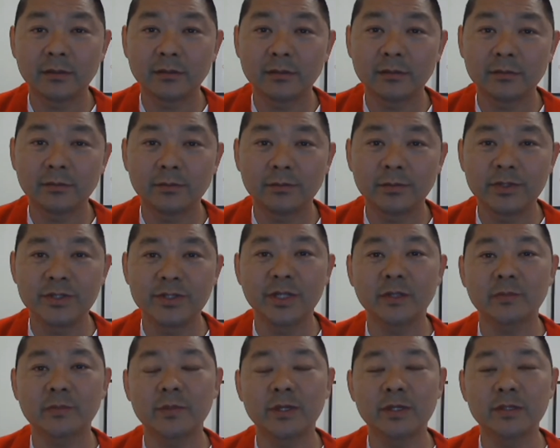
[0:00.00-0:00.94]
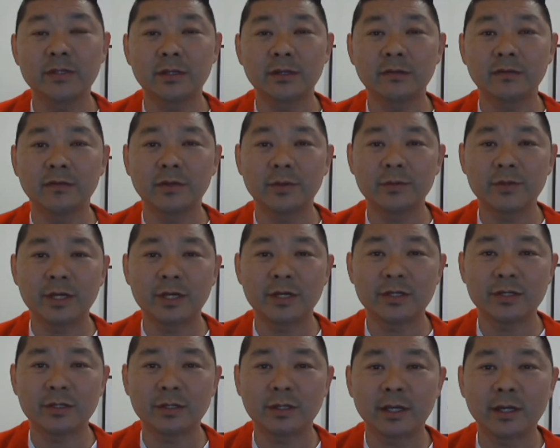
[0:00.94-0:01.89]
I'll present myself. I'm
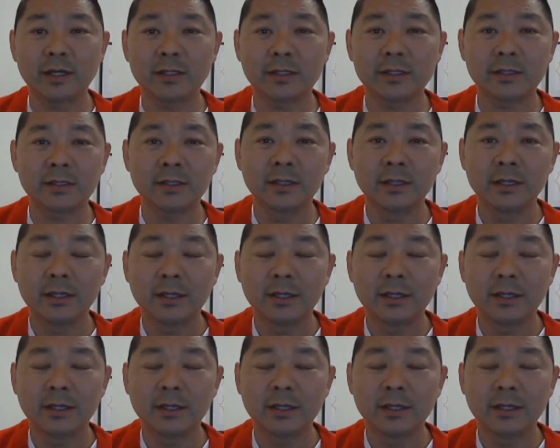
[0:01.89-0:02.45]
Gerson Ida.